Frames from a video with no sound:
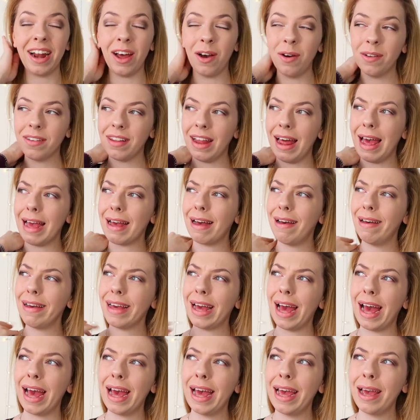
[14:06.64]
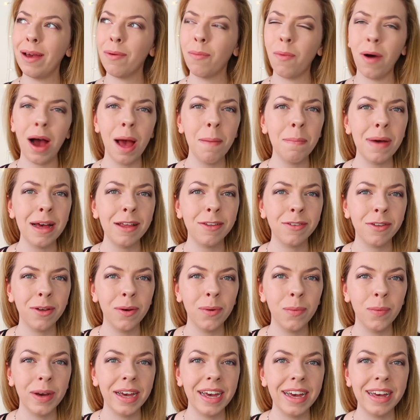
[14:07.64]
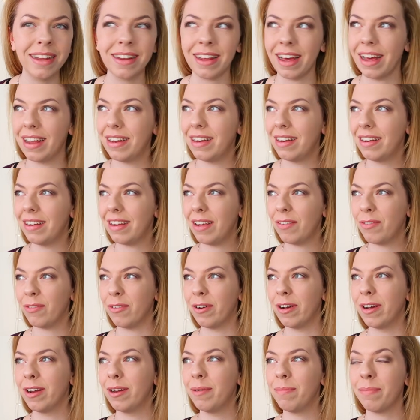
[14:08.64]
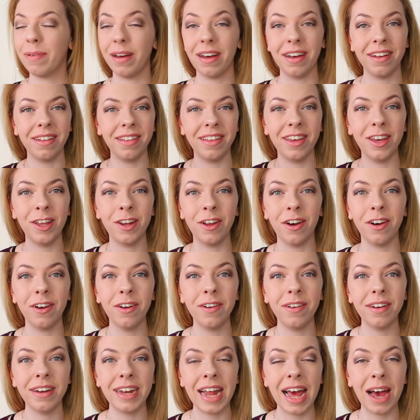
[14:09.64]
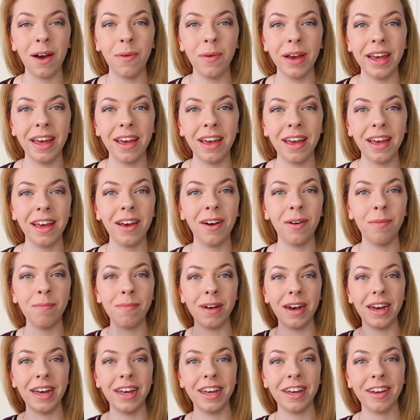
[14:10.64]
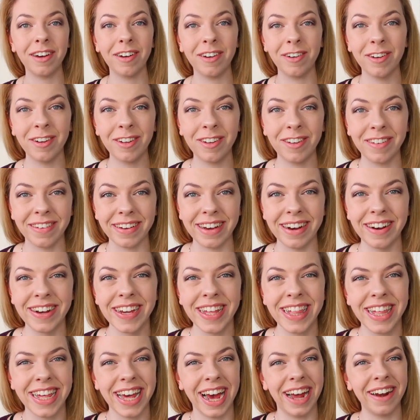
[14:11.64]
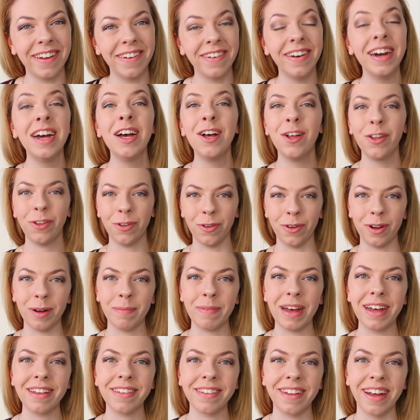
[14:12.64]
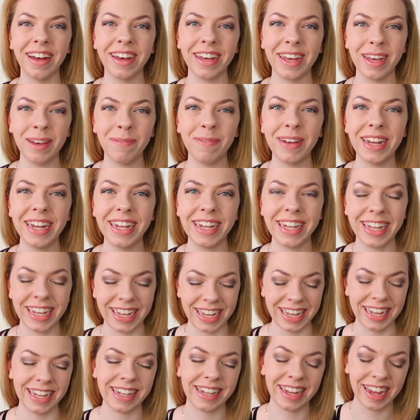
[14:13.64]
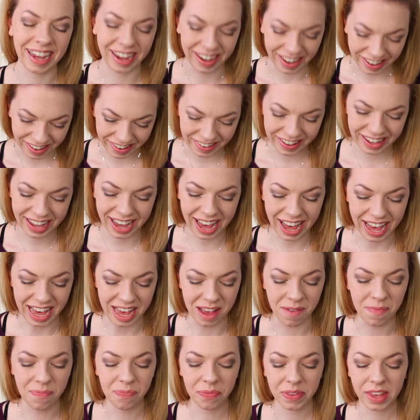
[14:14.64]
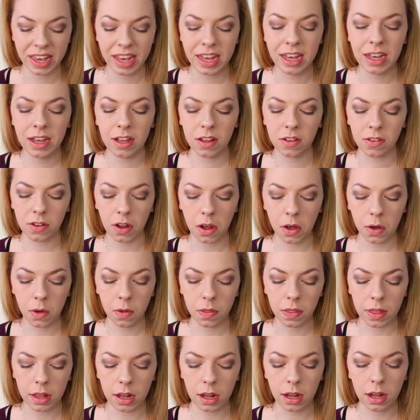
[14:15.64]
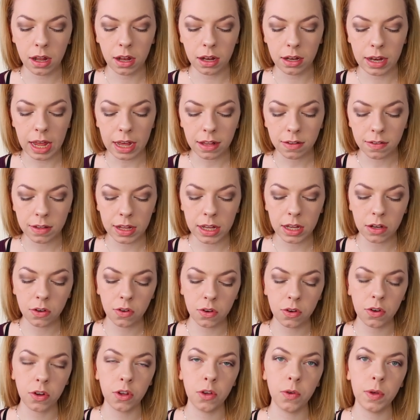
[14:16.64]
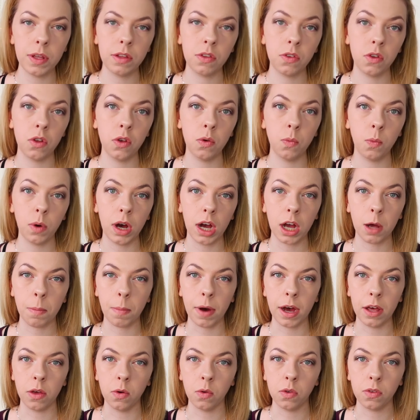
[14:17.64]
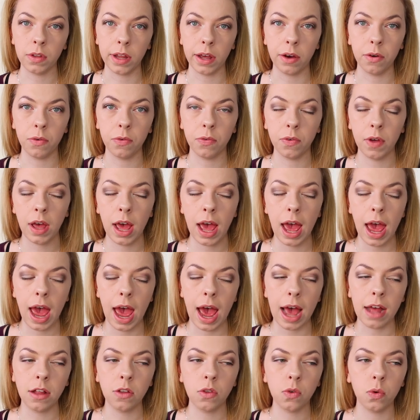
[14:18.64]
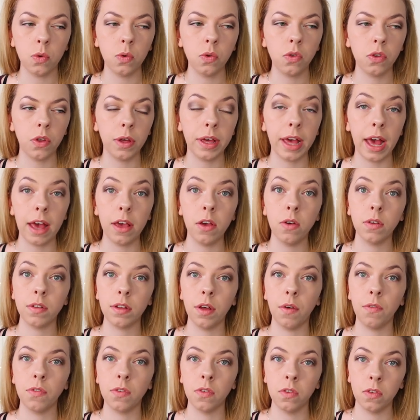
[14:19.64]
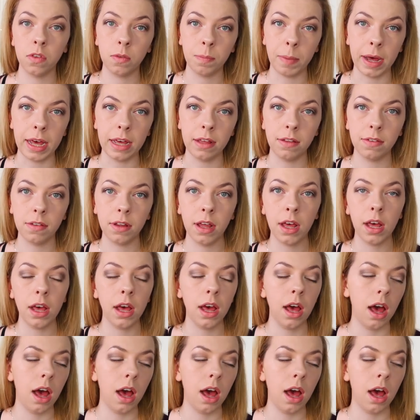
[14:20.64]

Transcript: and I was like, okay, why am I so weird and different? But you know, now we're here on my Crystal Girl channel talking about psychic abilities. Okay, so the next thing to do is to work by yourself and to also get yourself some space.